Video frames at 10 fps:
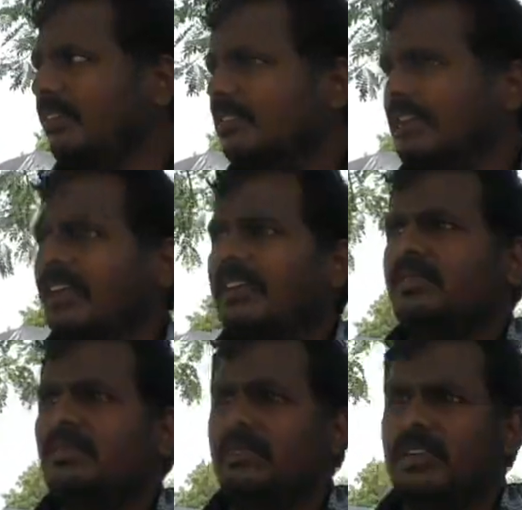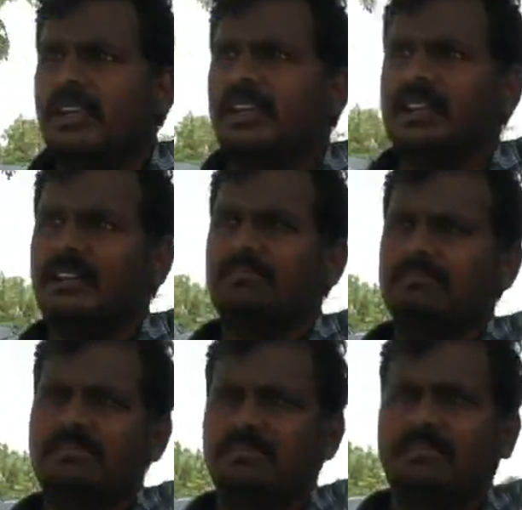scientists who are working in
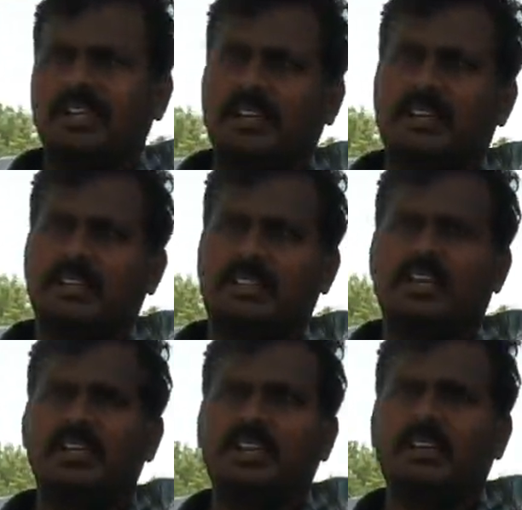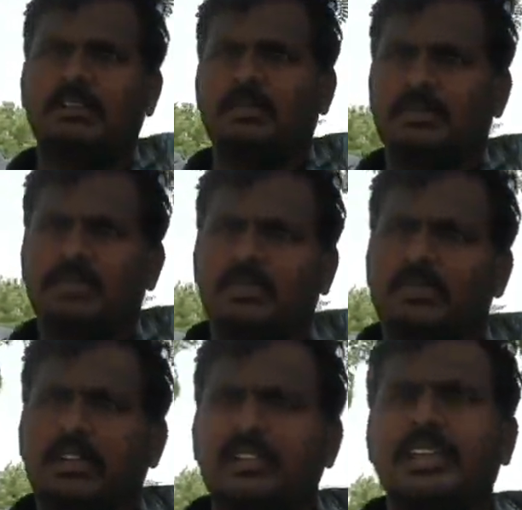cattle or buffalo field.